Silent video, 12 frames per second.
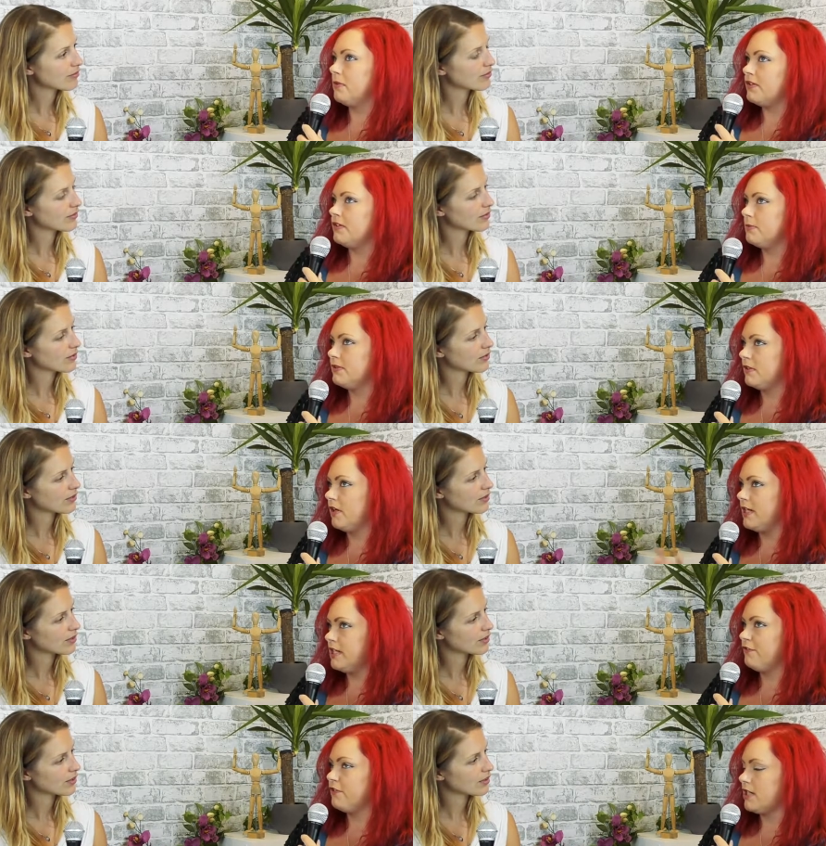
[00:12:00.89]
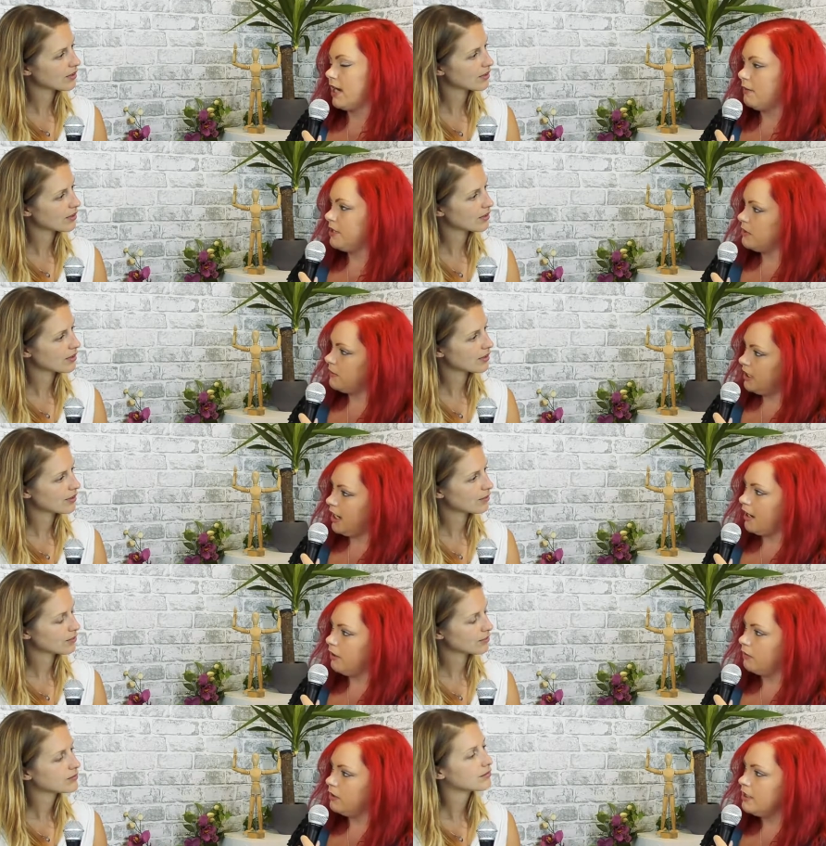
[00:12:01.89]
Speaker 1: because it was slightly different to how I do it
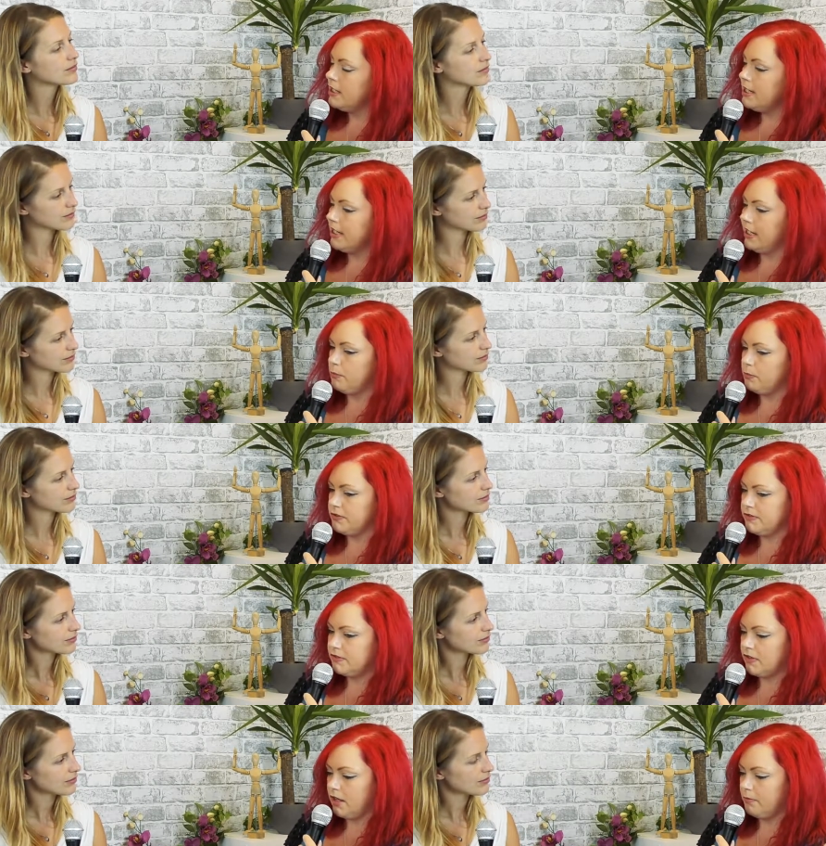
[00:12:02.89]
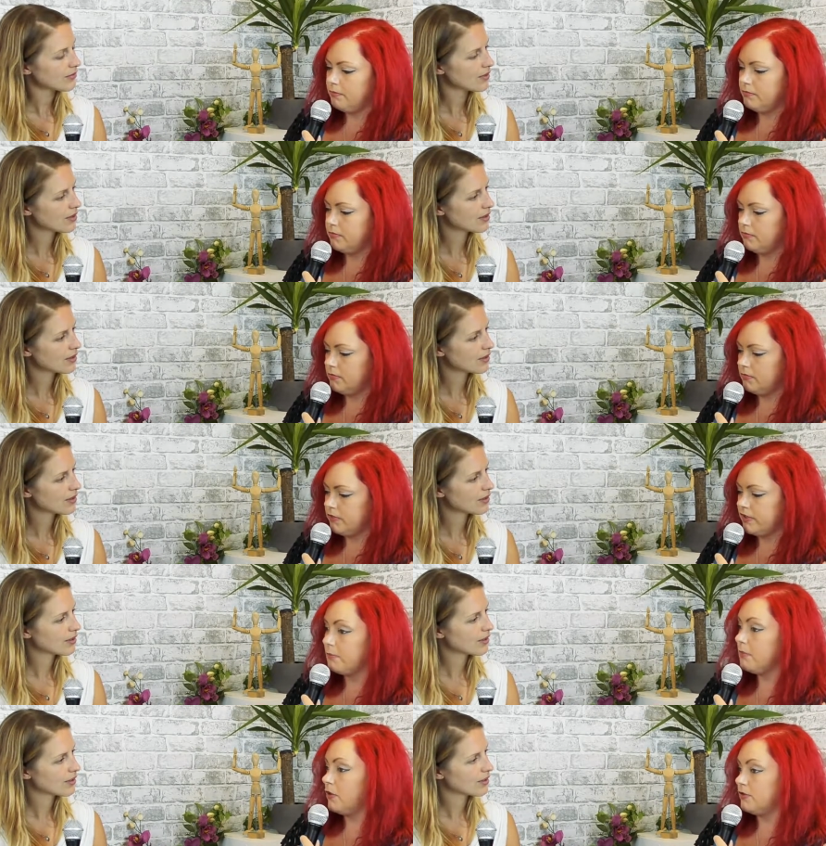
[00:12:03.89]
now. Mm-hmm. It was um,
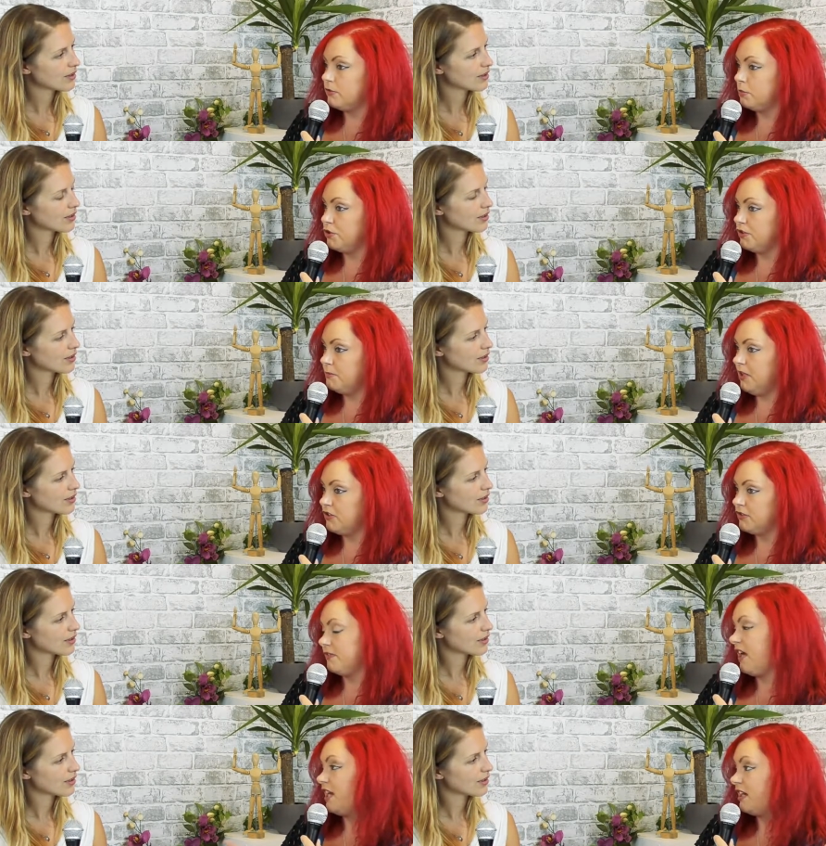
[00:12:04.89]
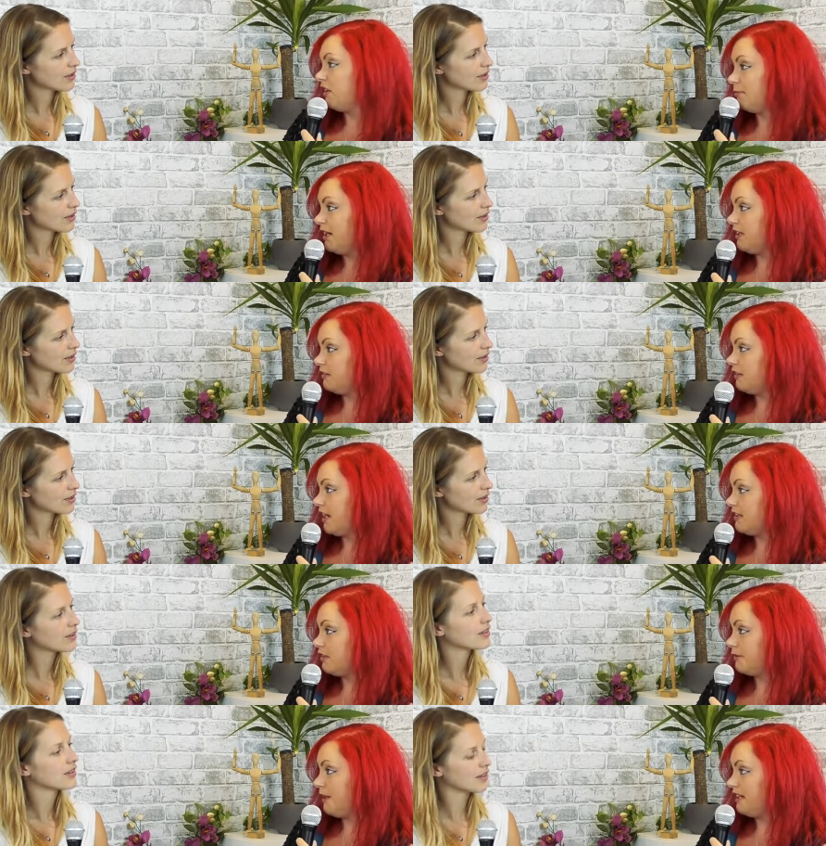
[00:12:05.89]
some posts were just pictures of cake I'd made,
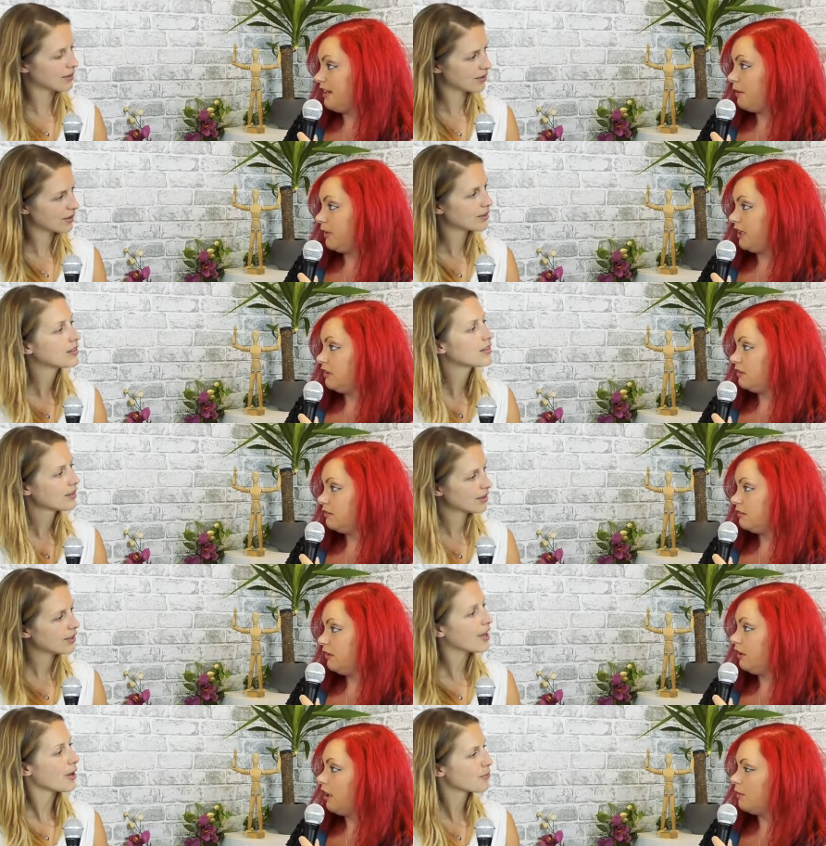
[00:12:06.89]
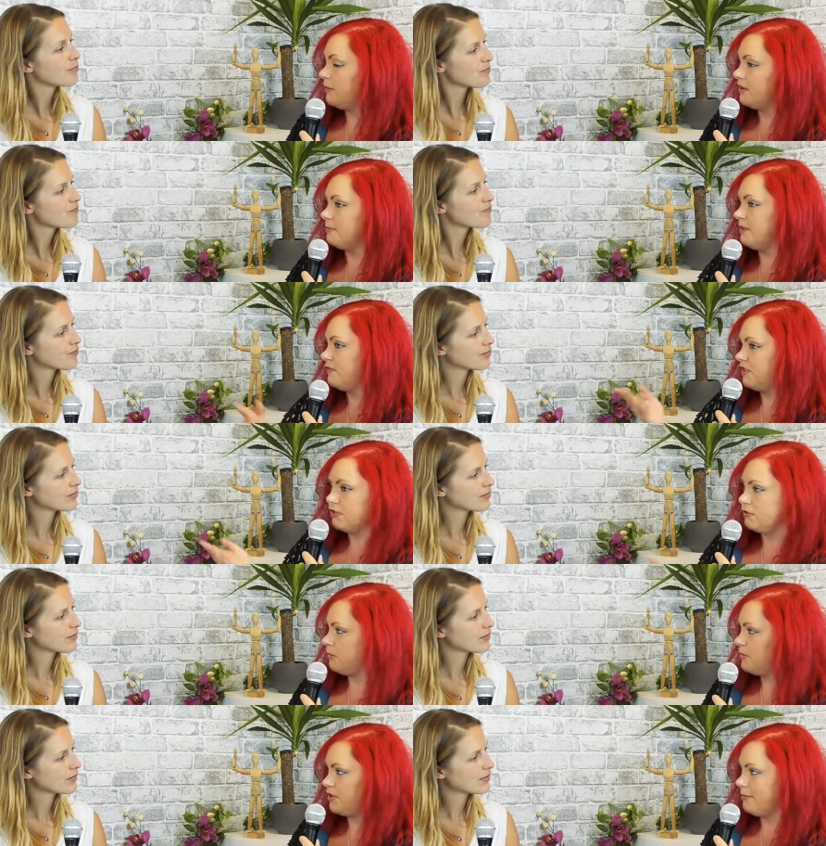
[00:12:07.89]
cakes I'd made that week. You yeah. know, with a bit of a
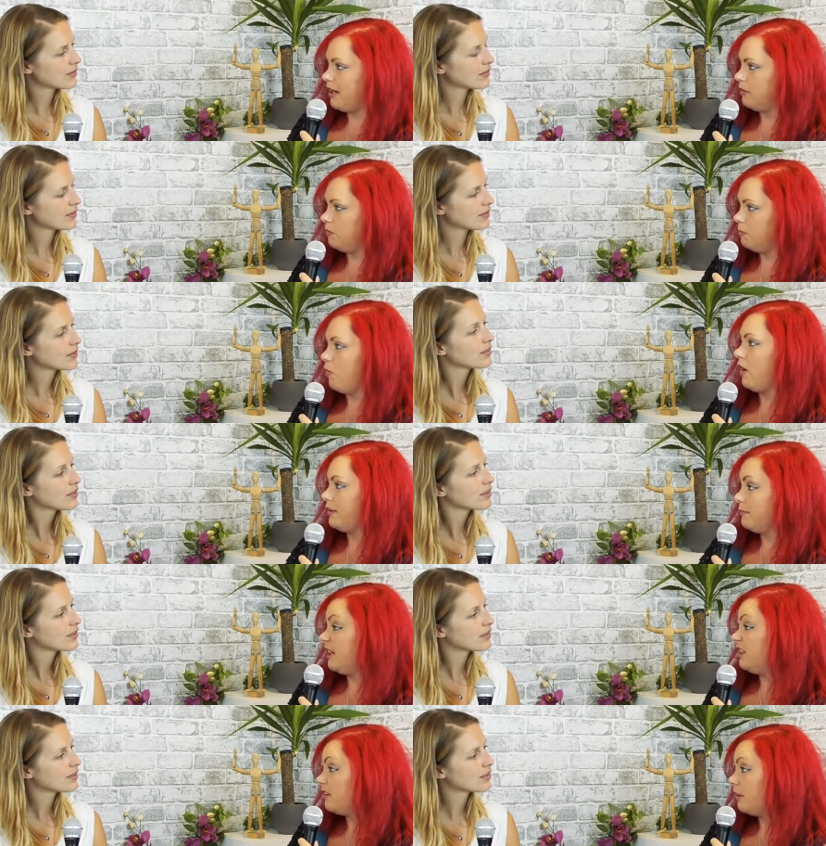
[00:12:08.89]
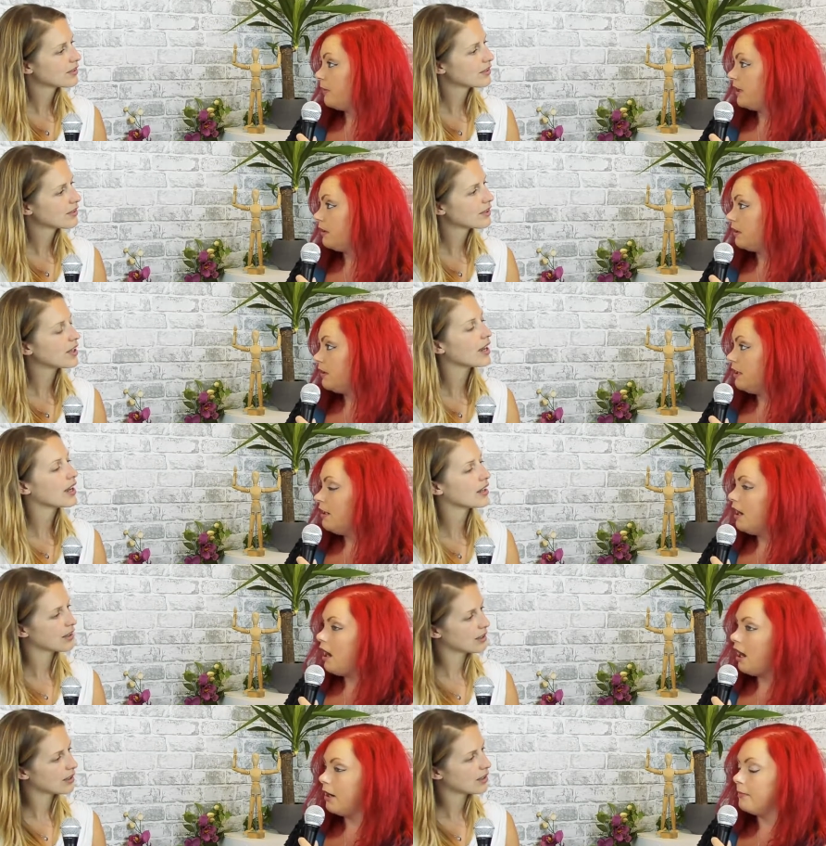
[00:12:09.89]
description about what I'd made that week. Yeah.
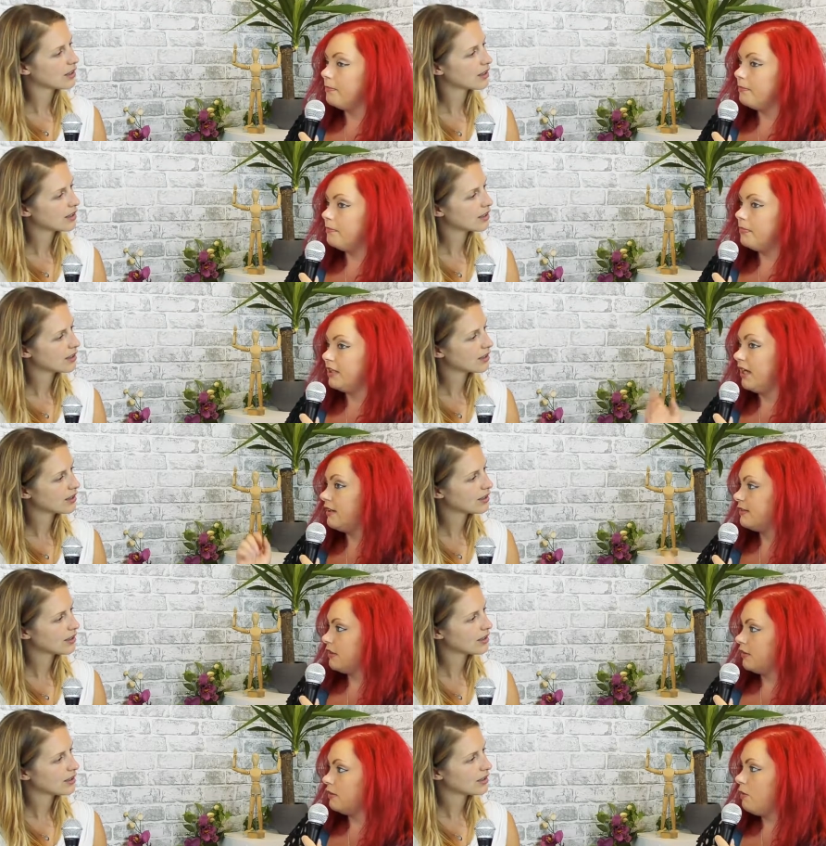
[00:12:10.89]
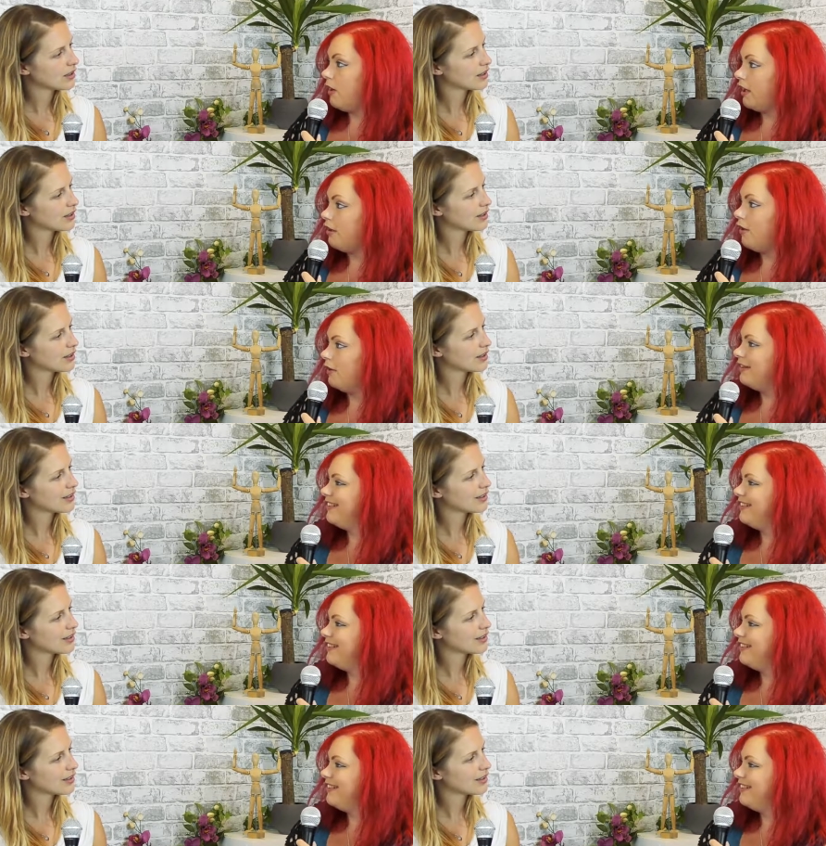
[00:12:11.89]
Um, but yeah, so quite a lot.